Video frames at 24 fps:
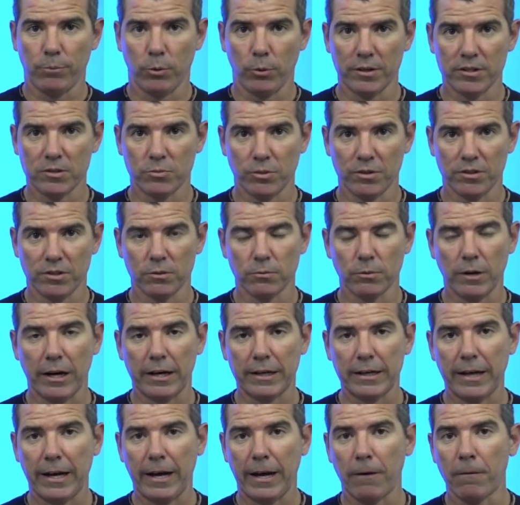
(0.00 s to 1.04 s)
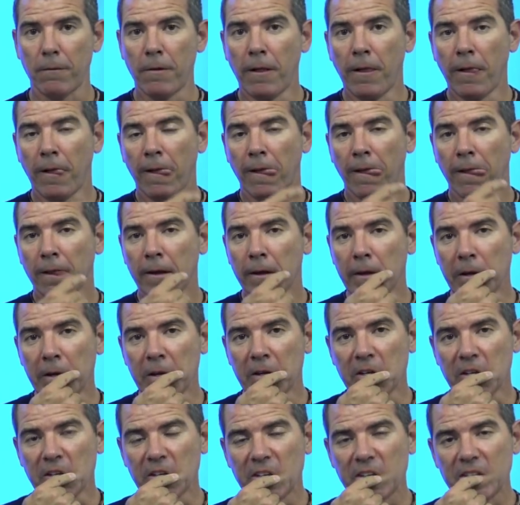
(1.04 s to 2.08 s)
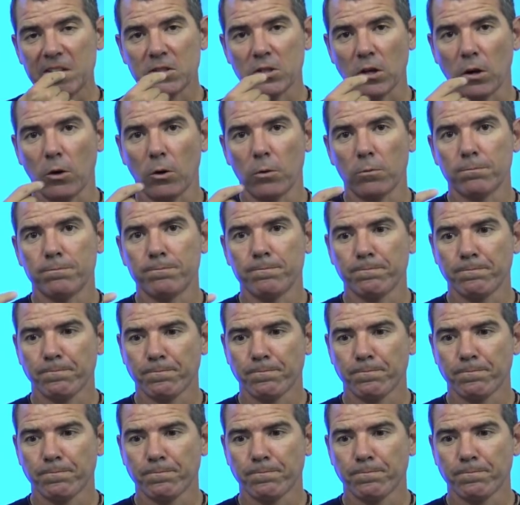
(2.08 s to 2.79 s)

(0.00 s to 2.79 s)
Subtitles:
points with you right now. So